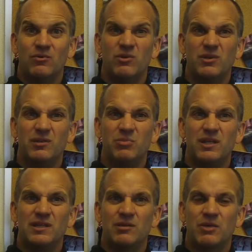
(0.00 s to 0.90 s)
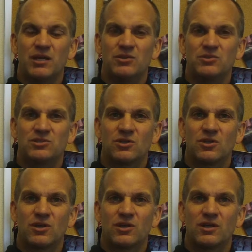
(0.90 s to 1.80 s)
We did beat them at Lewis and
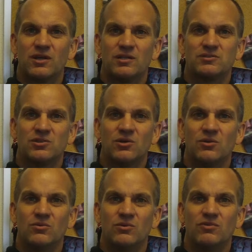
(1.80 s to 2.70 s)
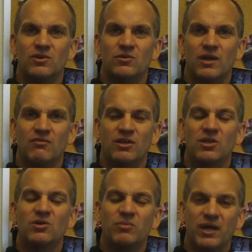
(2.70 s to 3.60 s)
Clark, so we feel we have a
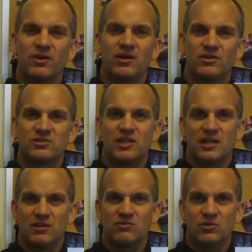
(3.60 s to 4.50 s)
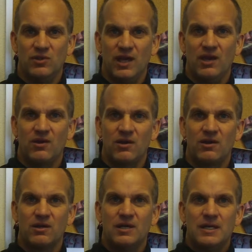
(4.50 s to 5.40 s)
little better understanding of who they are.
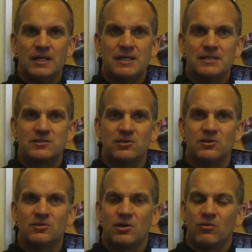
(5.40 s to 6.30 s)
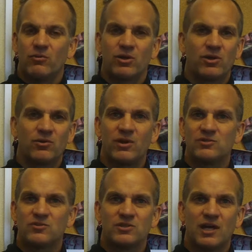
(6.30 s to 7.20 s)
So our women are going to
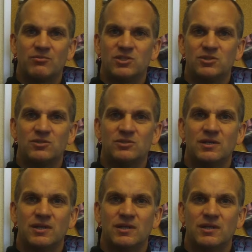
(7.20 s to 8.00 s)
race for the top two